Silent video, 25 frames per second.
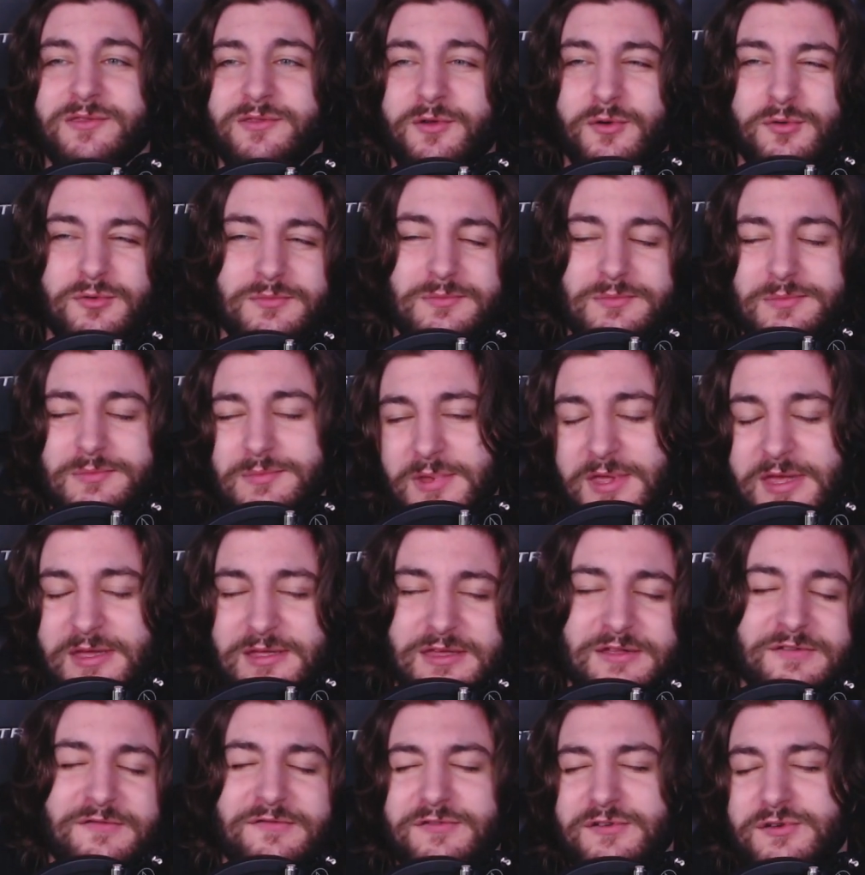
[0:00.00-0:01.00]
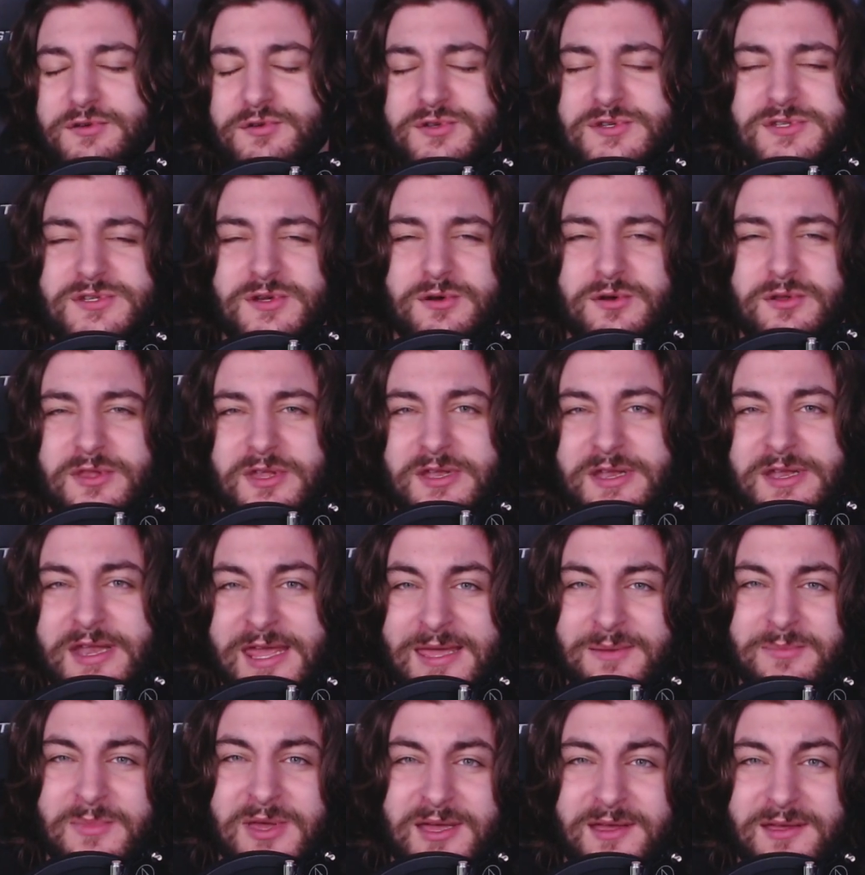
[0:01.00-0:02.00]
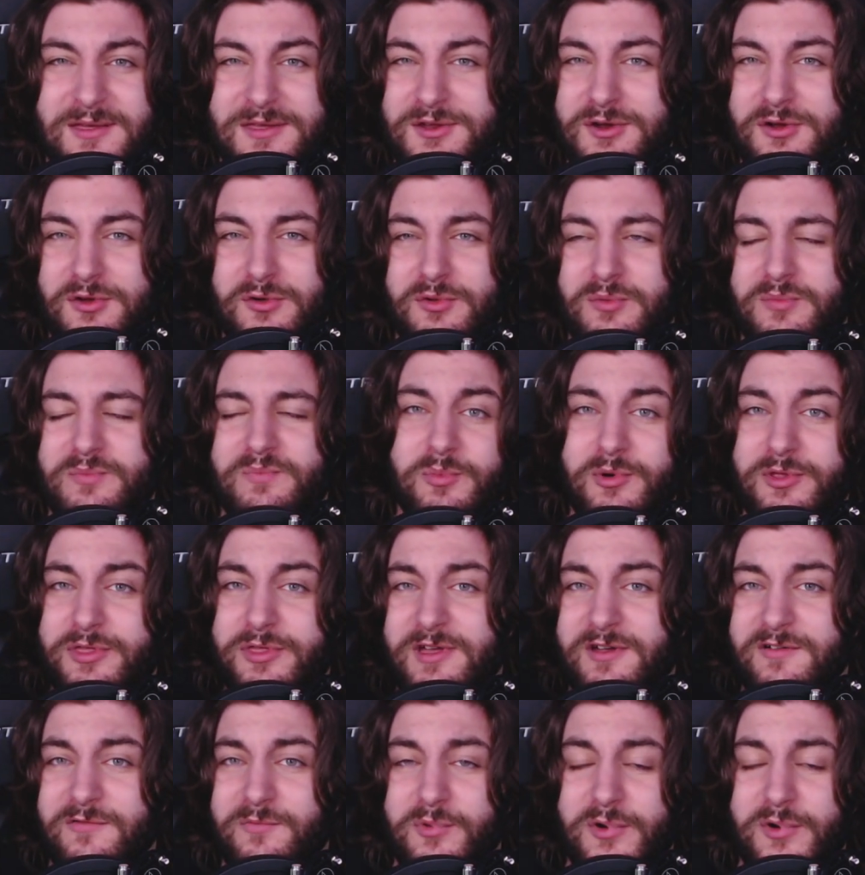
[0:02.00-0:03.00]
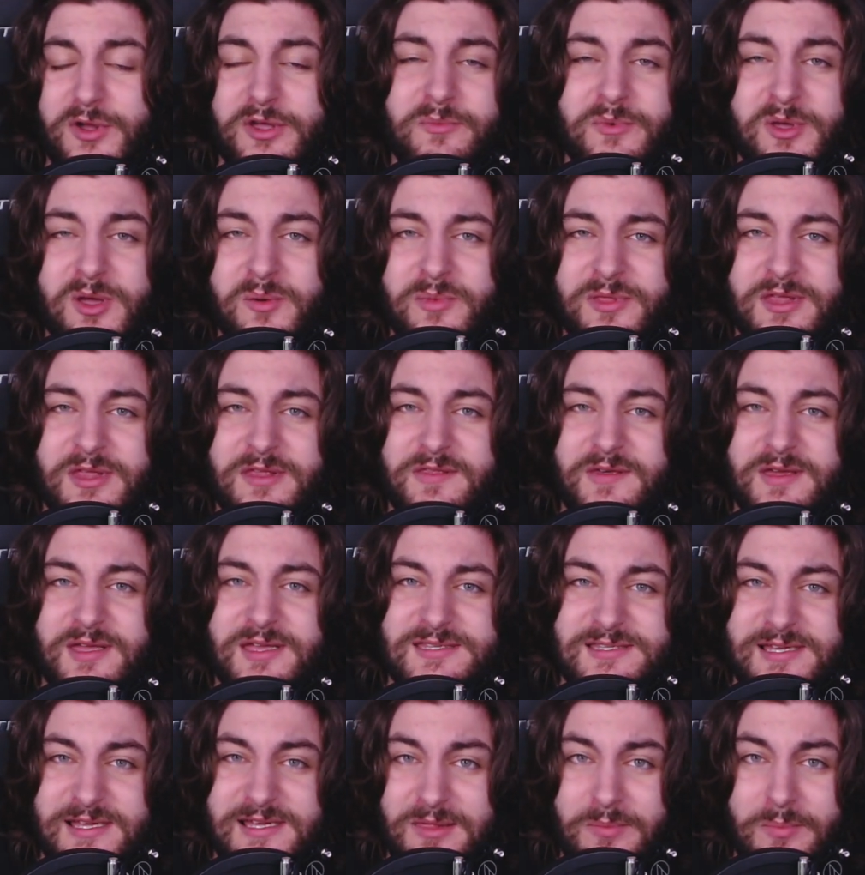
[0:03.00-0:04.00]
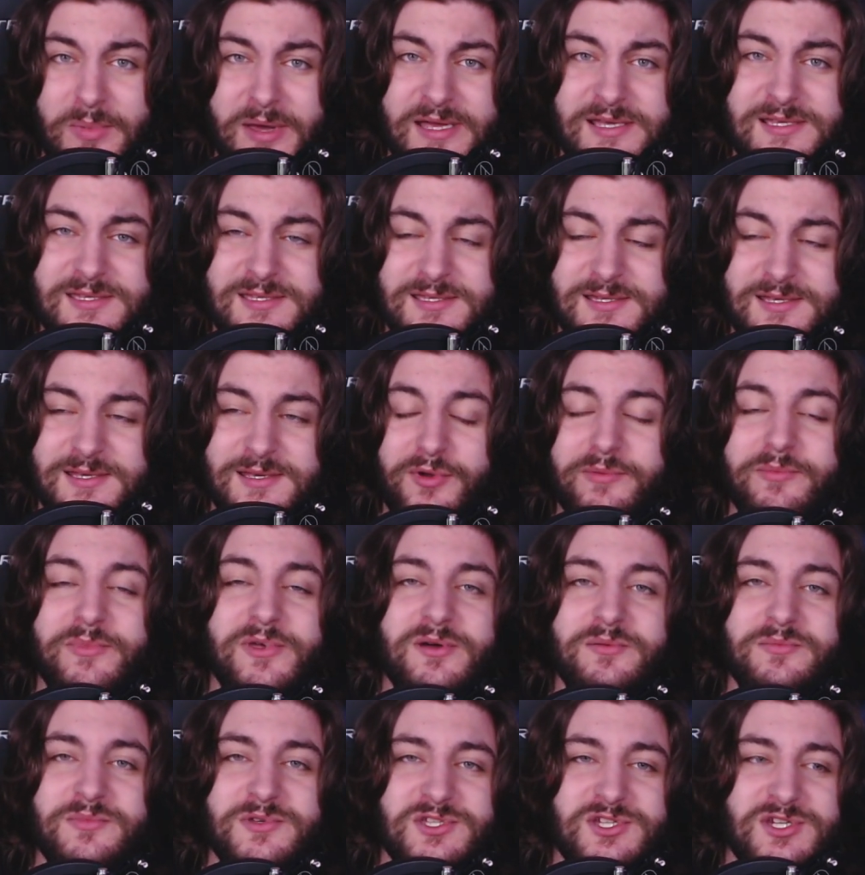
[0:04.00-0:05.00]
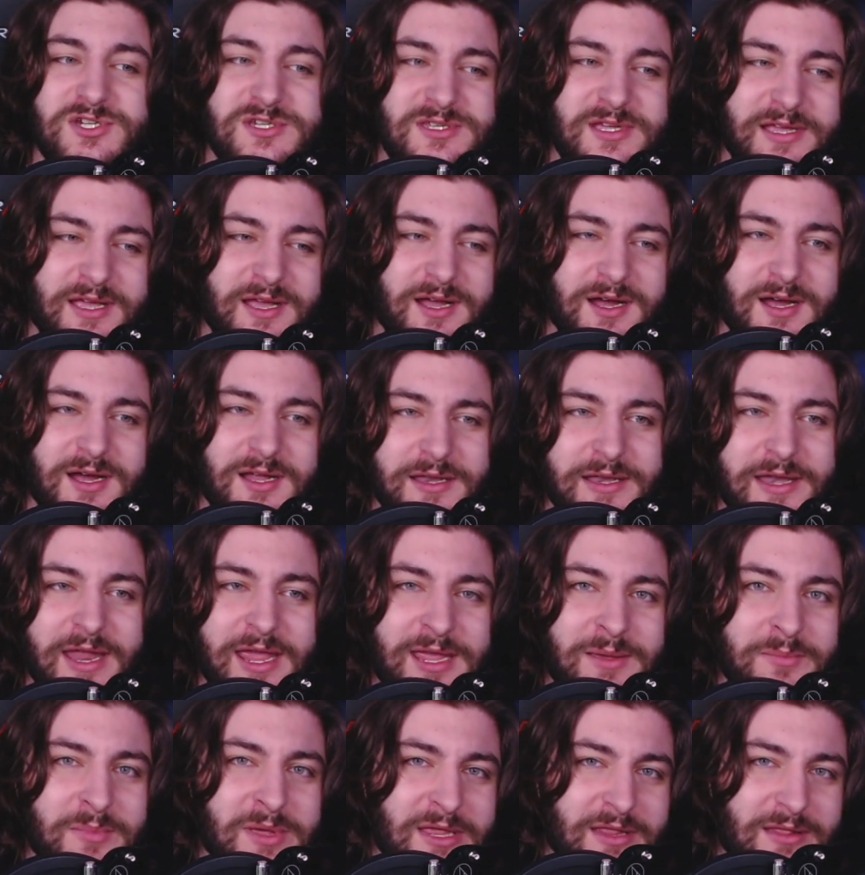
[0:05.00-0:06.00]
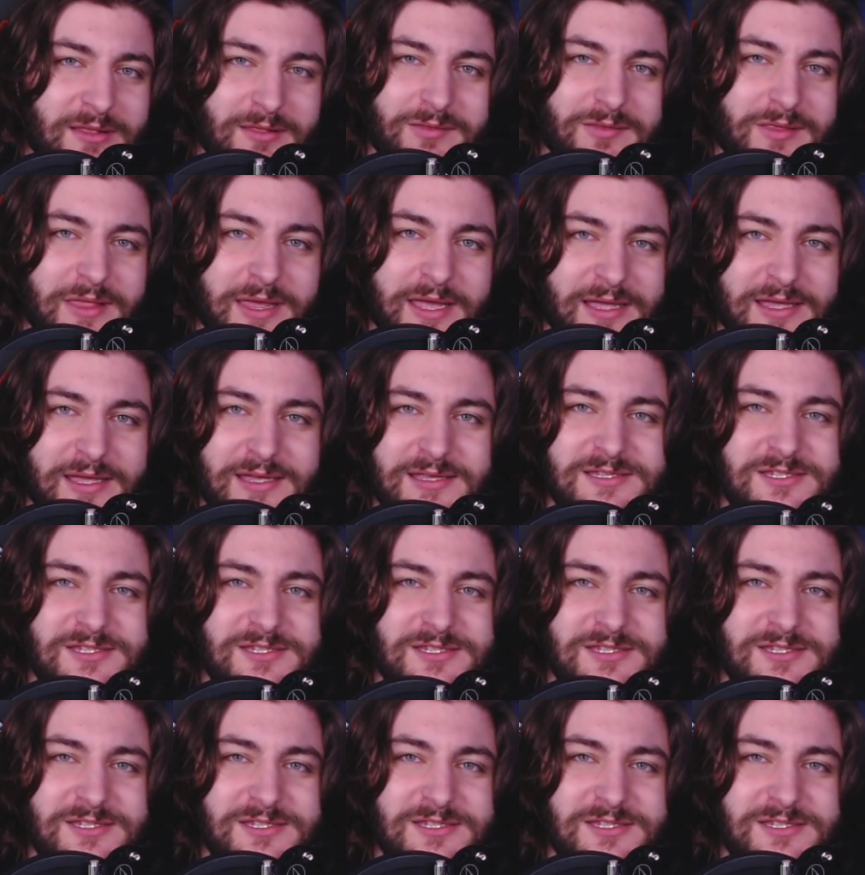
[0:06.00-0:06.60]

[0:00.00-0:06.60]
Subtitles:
Don't get confused on the naming. You know, people think of premium and they think it's like the best. Premium is just like a naming thing.